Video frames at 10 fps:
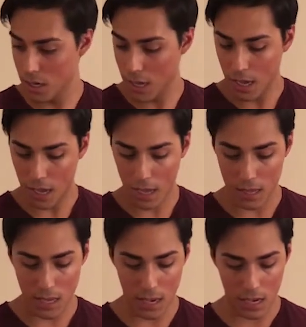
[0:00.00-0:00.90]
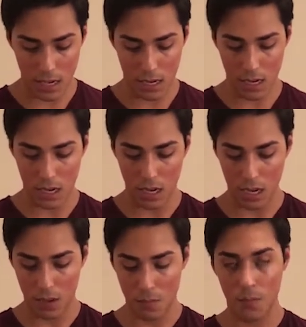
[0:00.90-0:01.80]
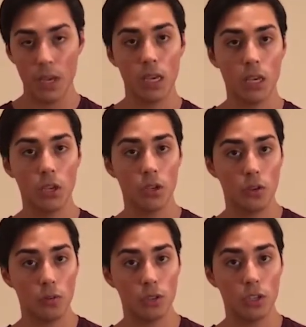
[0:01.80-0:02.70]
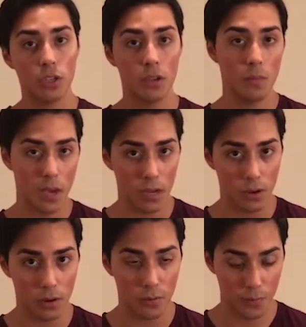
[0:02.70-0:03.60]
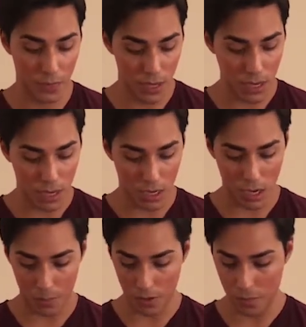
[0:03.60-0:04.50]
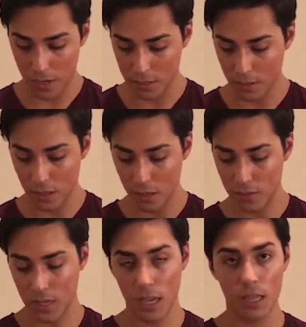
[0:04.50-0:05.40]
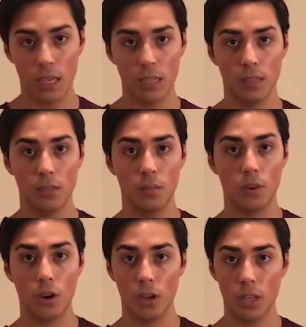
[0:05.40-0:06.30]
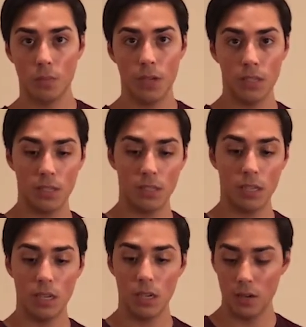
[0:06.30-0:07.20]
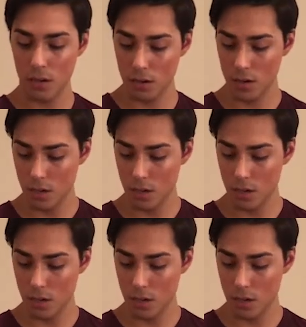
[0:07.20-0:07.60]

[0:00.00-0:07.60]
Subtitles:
and then a big, huge tomato, a couple of basil leaves, and then some garlic pieces here.